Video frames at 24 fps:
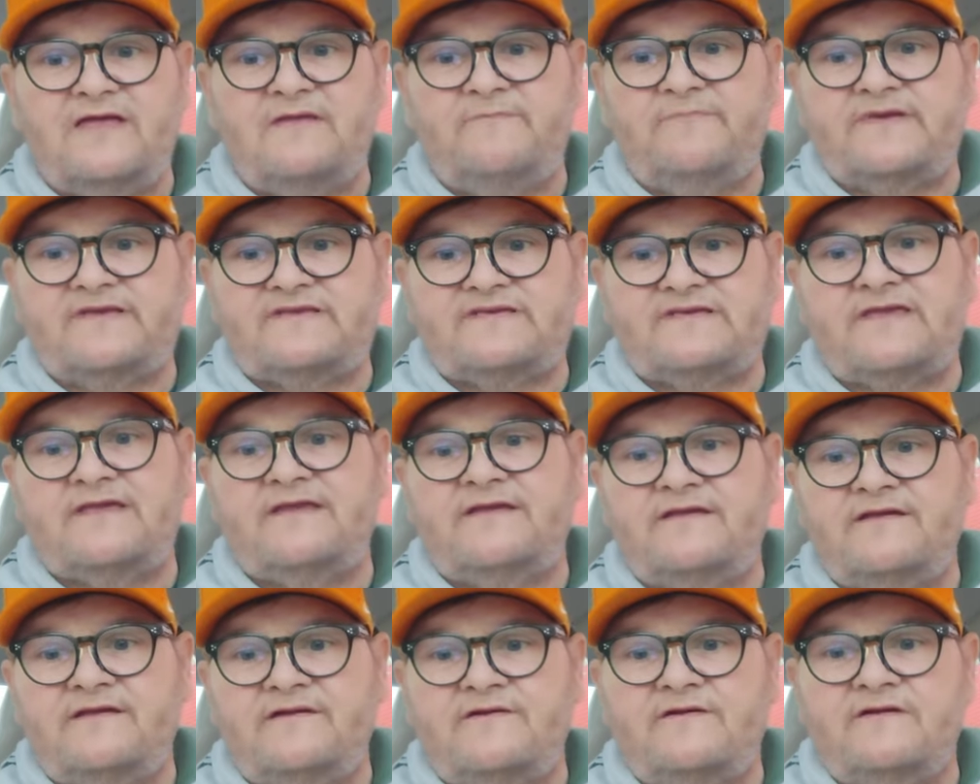Olympics
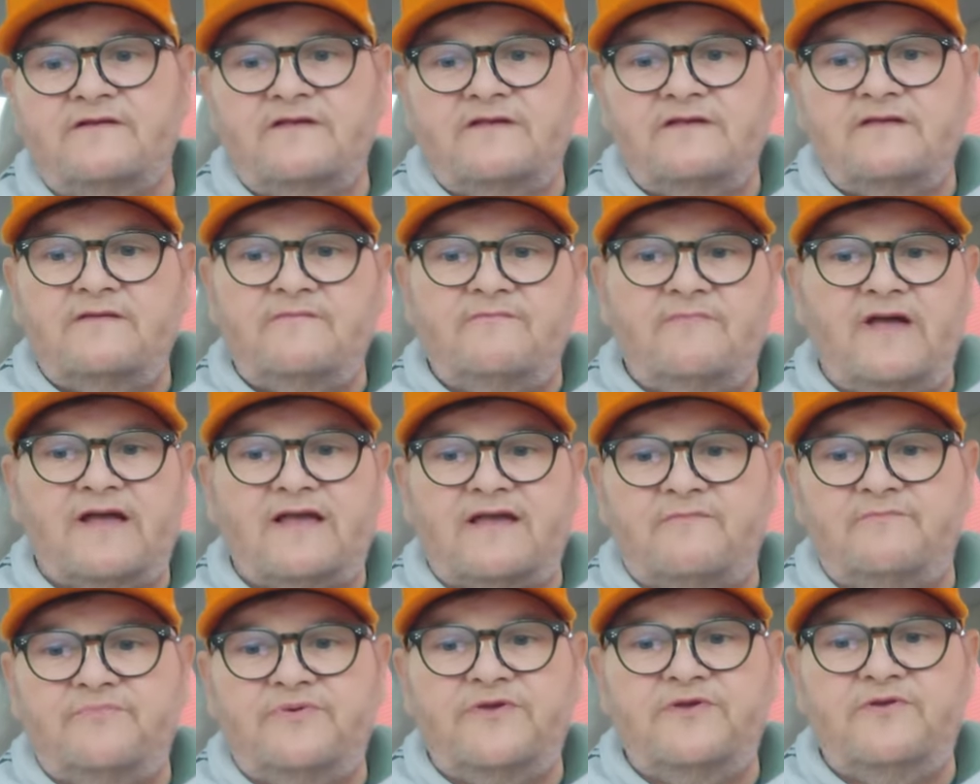get here. My
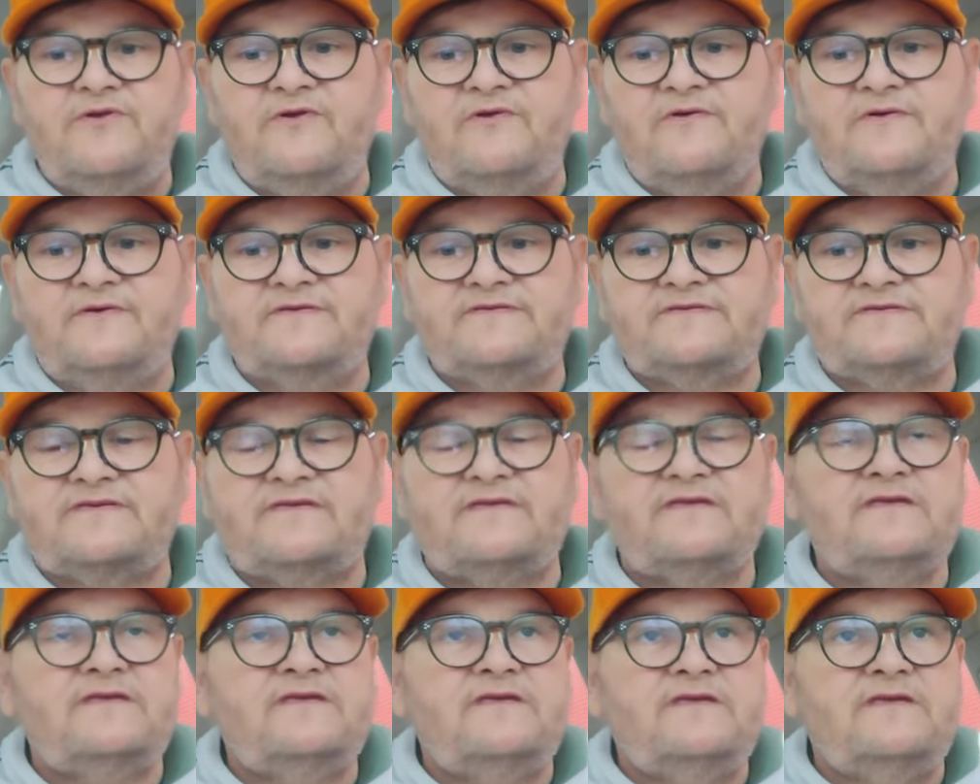computer is
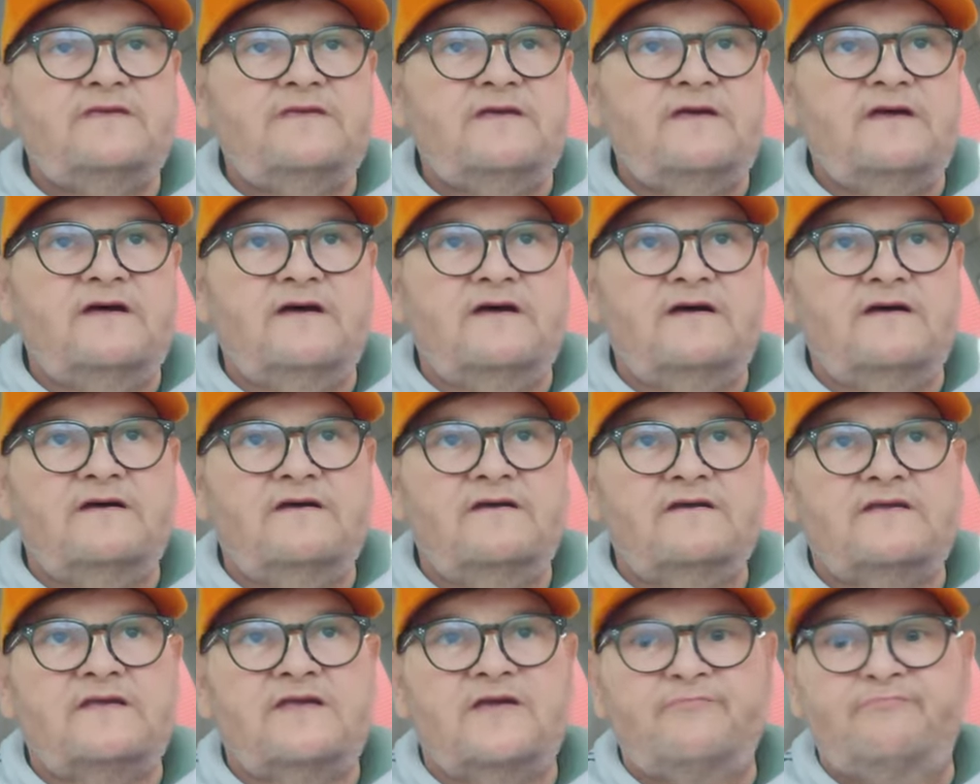
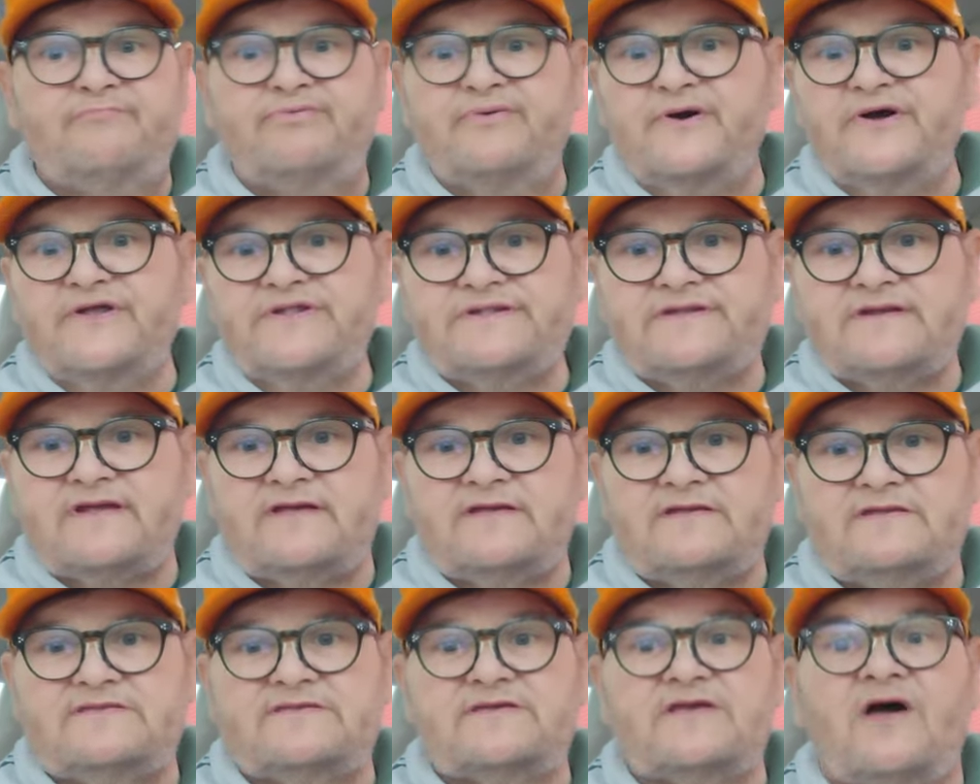uh, kaput.
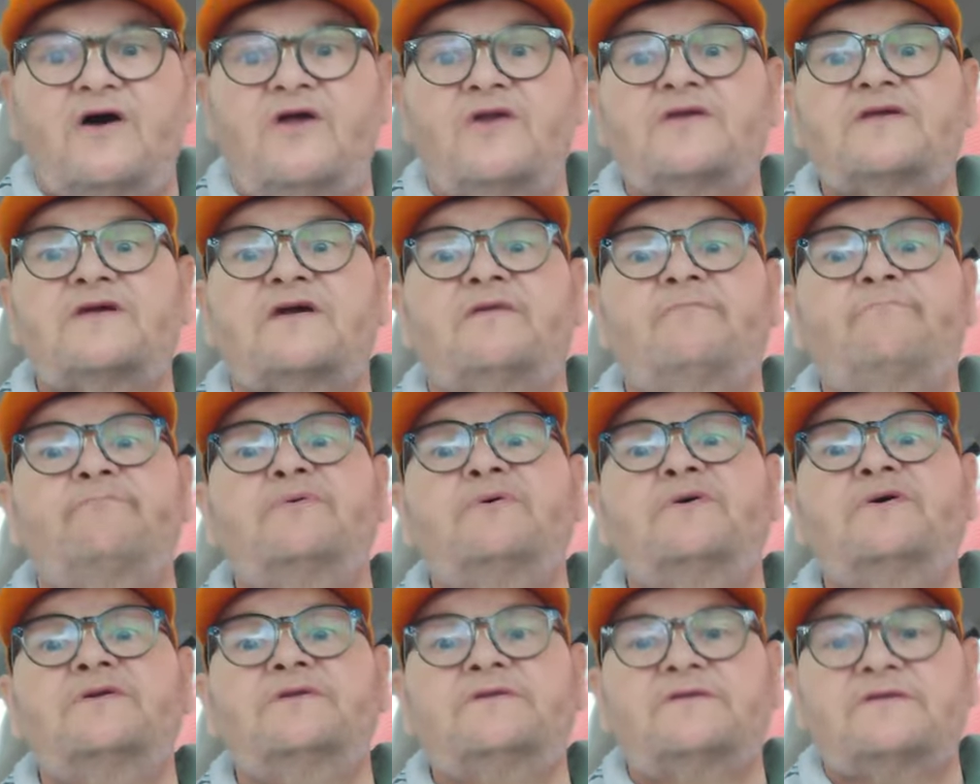It's gone to
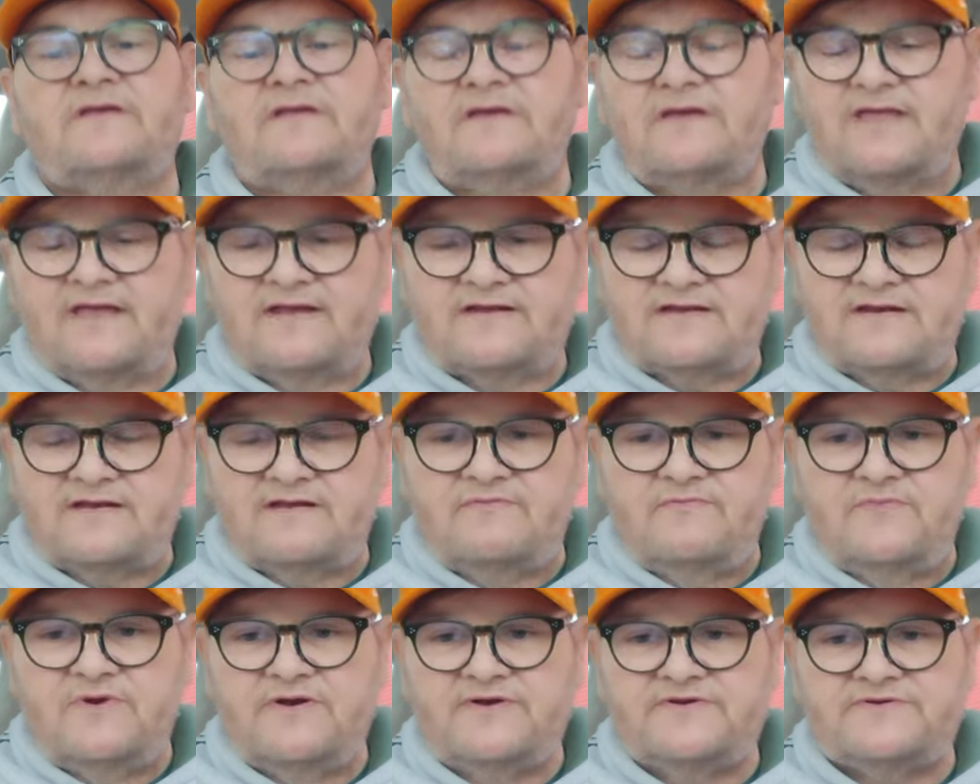kaput, like the
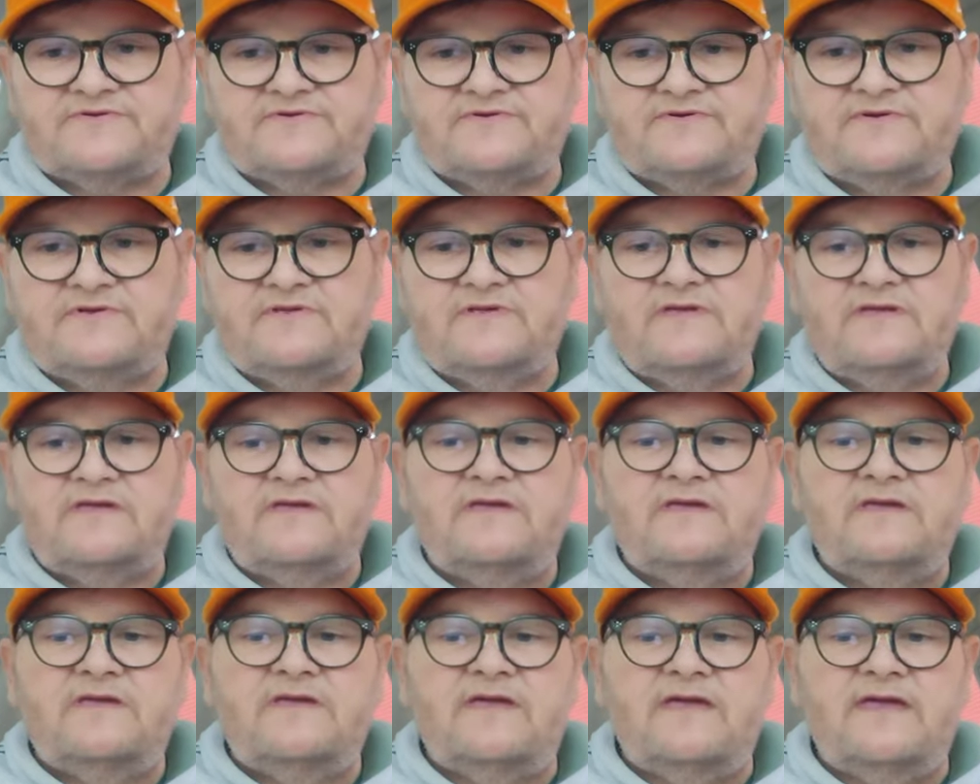commercial.
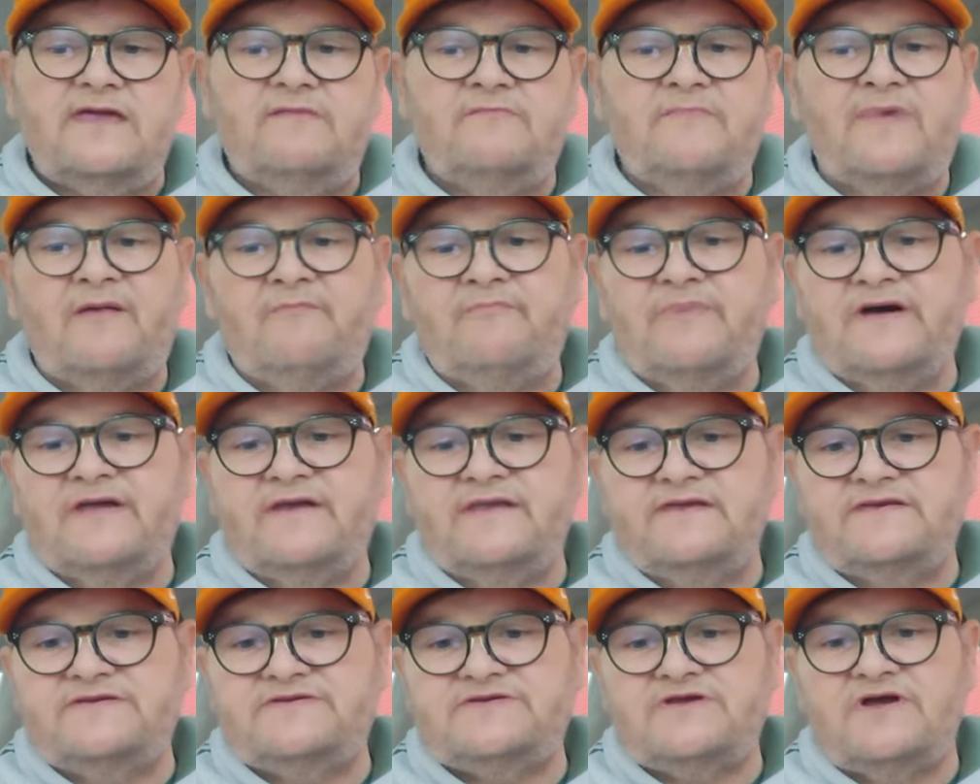And my
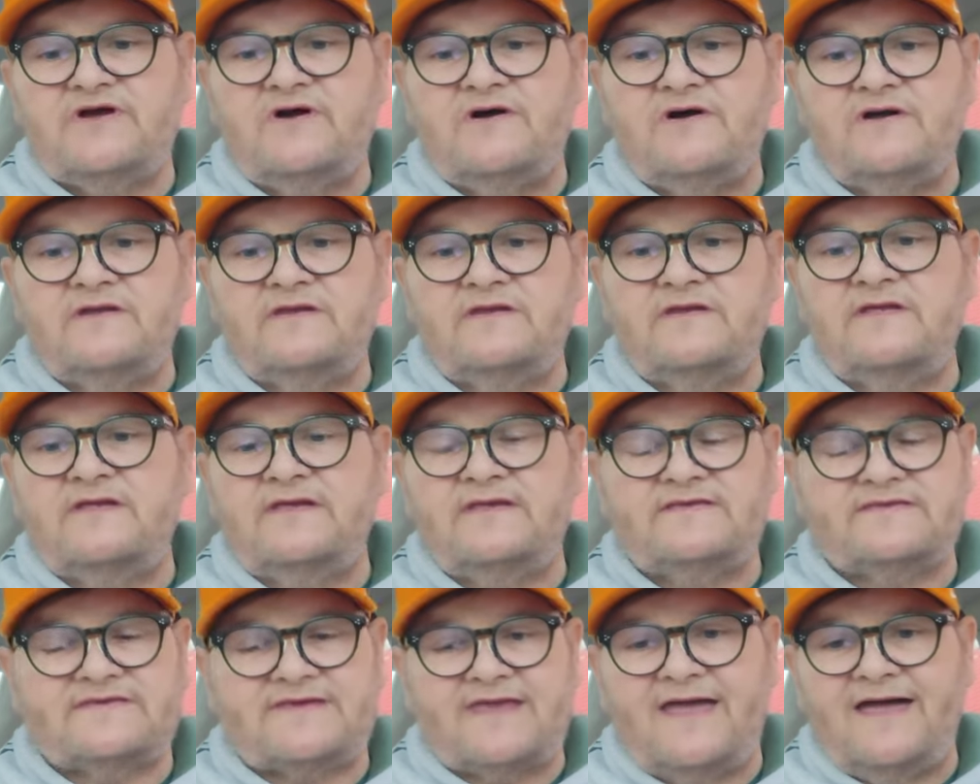buddy Sean
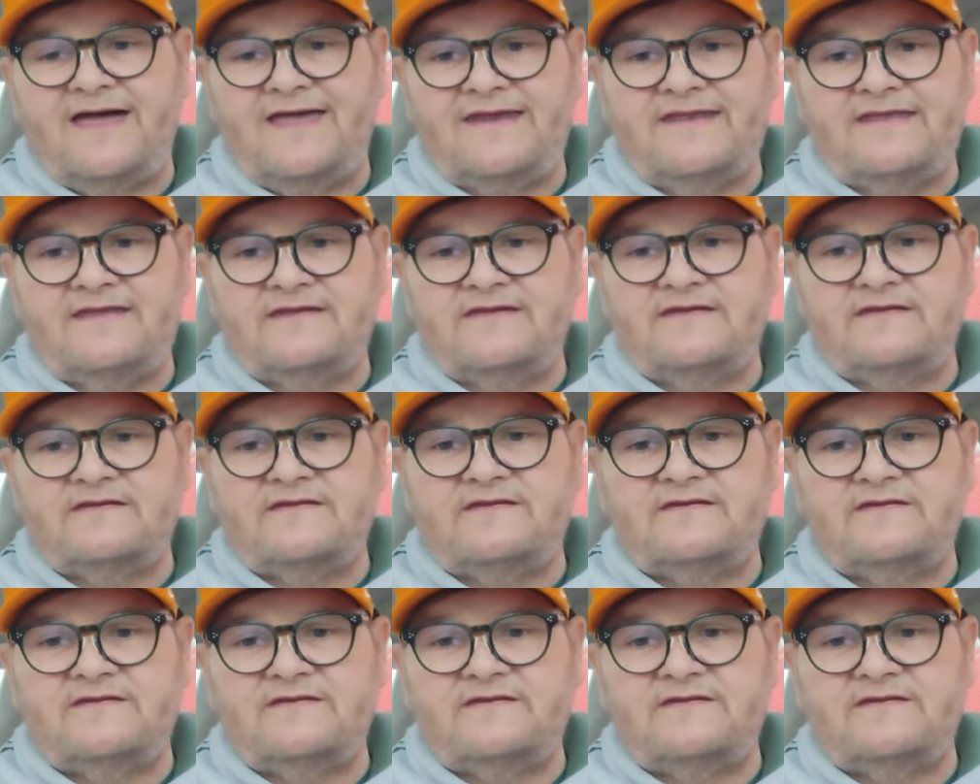has got it,